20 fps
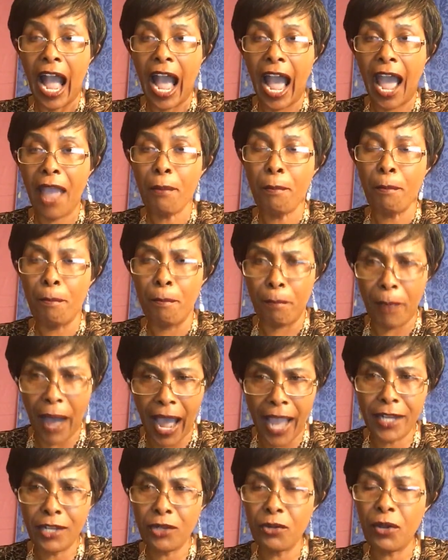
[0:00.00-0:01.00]
I
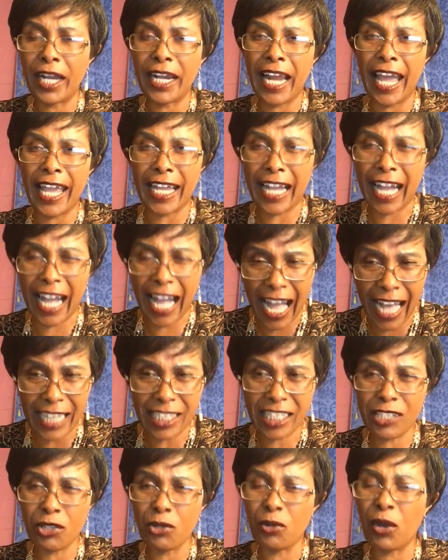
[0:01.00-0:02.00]
bind you and I
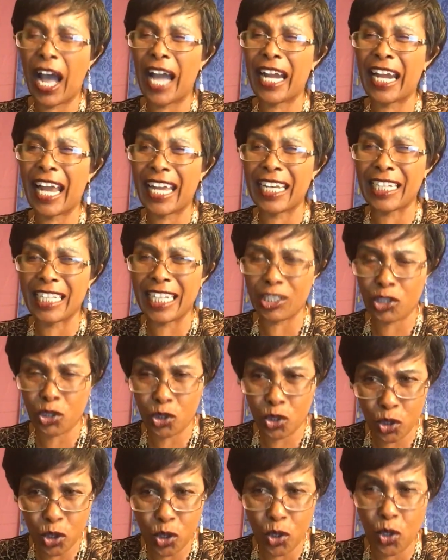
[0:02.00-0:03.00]
curse you and I
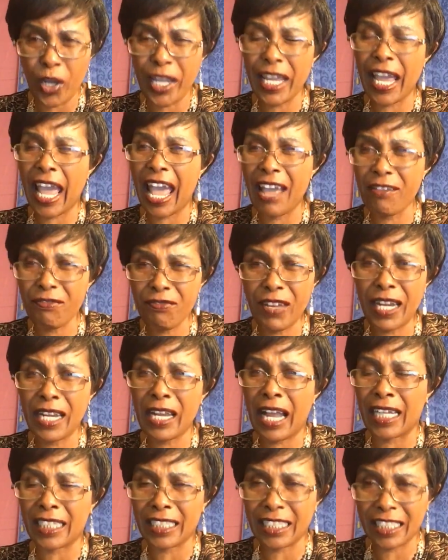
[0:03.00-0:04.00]
destroy
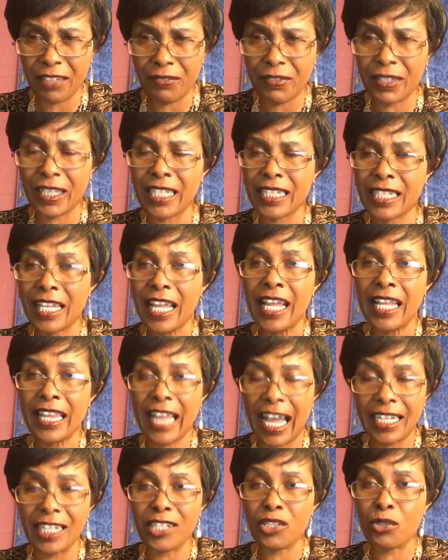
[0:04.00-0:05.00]
every activities
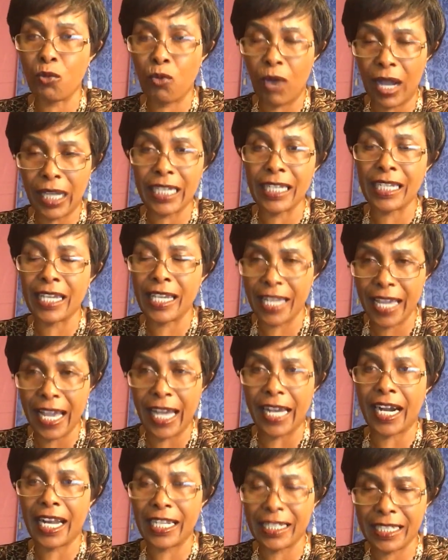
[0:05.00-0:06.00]
that is working
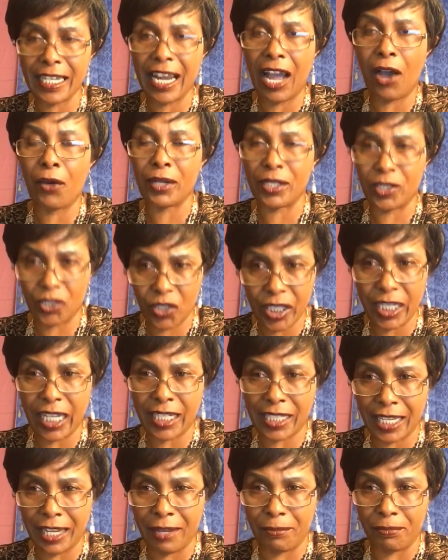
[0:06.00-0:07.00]
here right now in
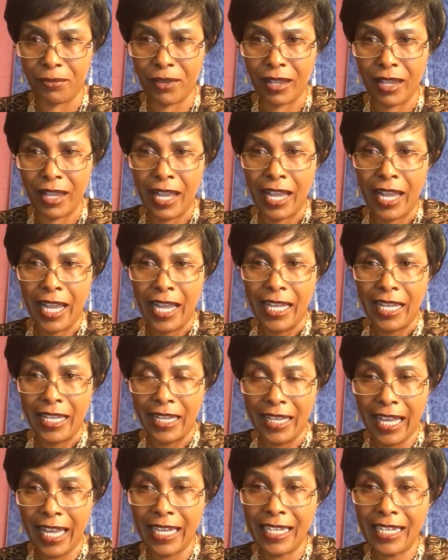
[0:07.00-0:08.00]
Jesus' name."
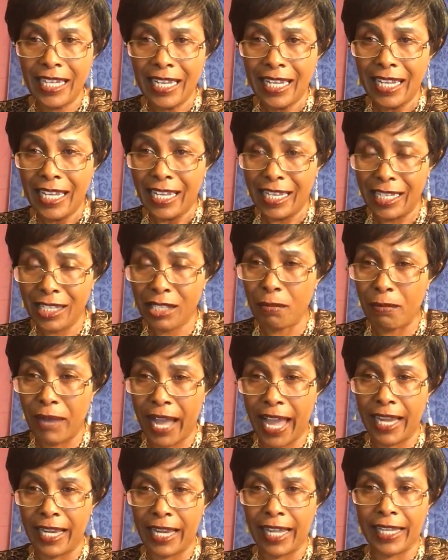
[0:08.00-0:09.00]
Then he
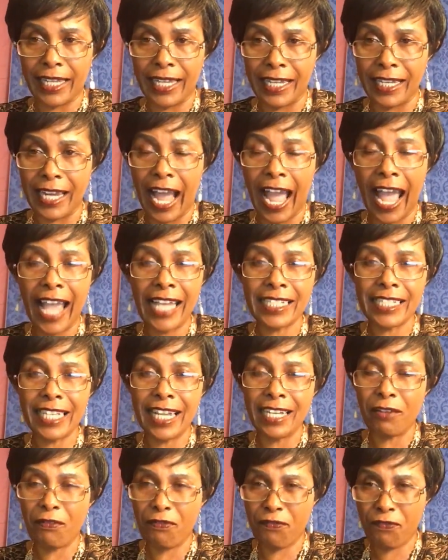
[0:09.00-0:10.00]
smiled again. I
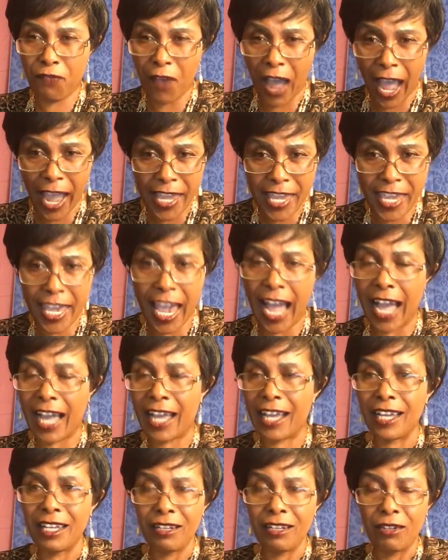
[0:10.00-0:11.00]
said, "Fire,
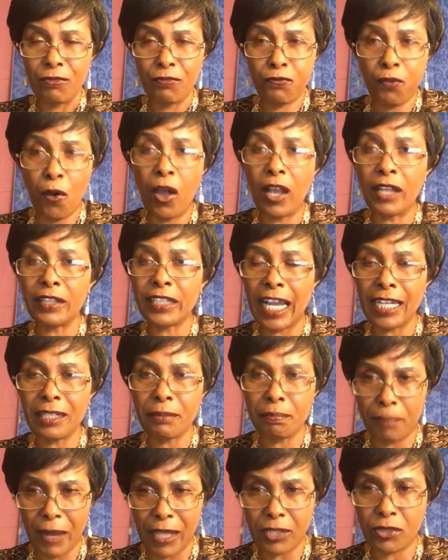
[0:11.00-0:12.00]
fall
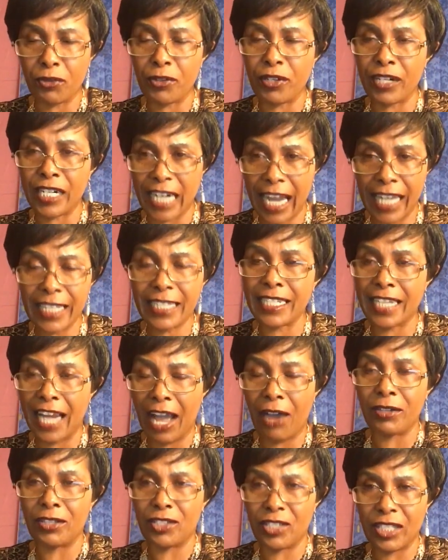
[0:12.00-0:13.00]
that person right
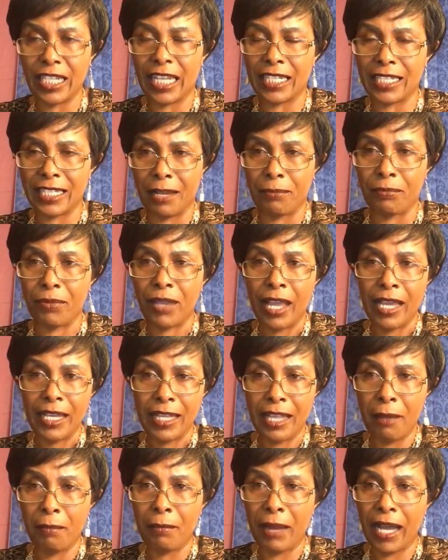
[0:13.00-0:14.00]
now in Jesus' name."
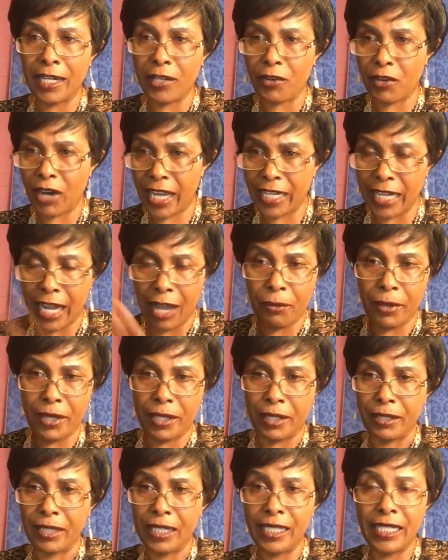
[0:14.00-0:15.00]
The man ran
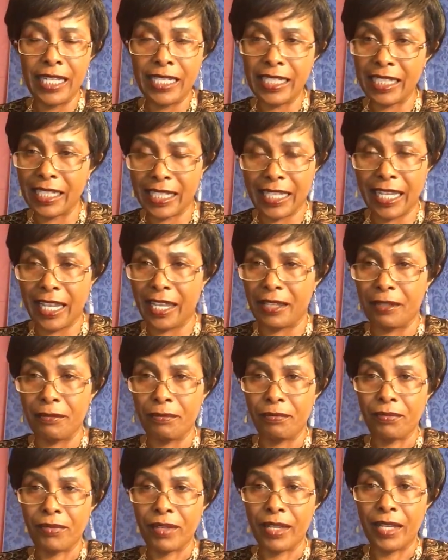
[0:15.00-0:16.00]
away. He didn't stay.
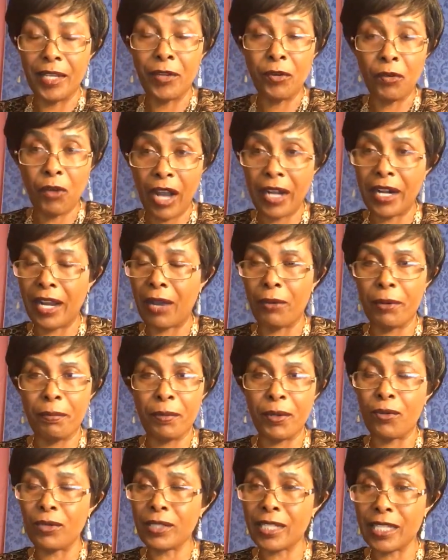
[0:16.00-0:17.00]
He ran away
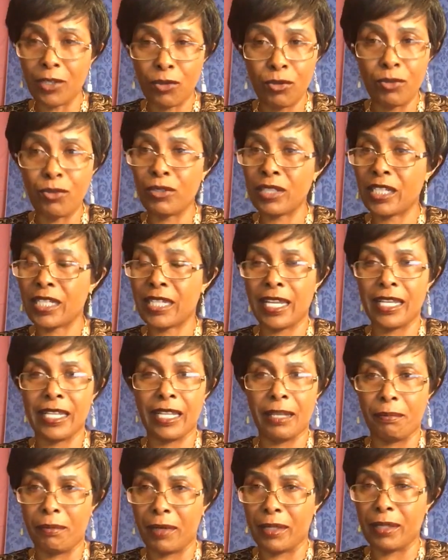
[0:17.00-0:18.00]
because he could not stay
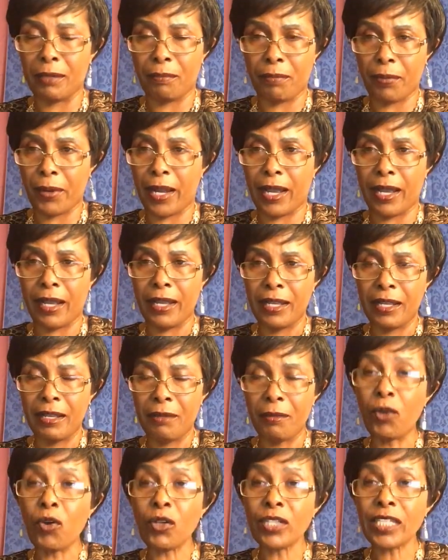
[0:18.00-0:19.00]
in the prayer.
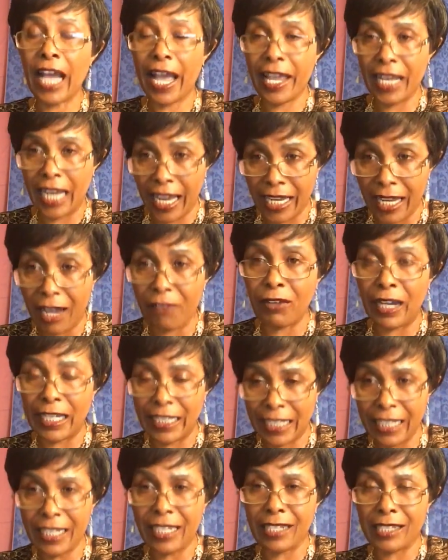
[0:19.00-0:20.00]
Because I have
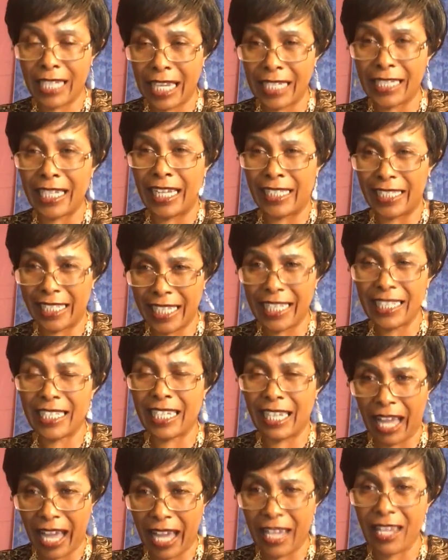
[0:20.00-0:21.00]
identified
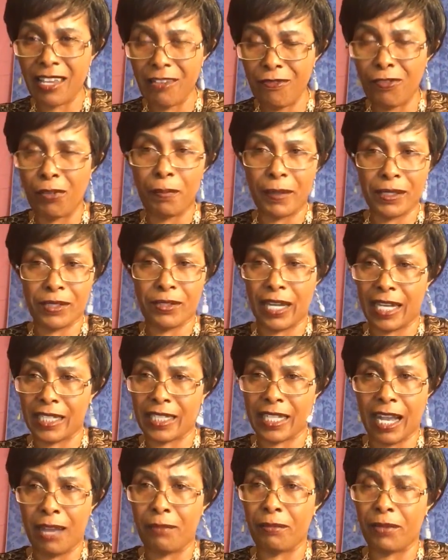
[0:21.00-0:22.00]
that an evil person
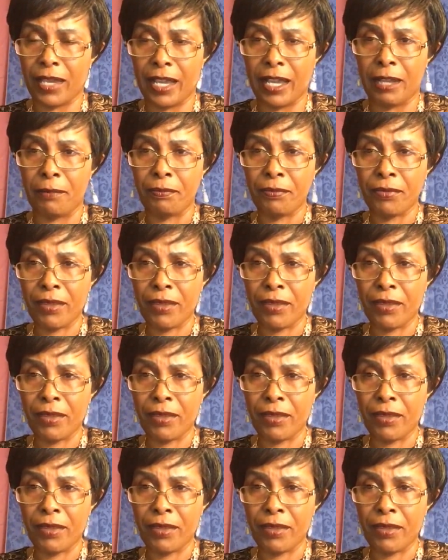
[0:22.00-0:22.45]
has come here.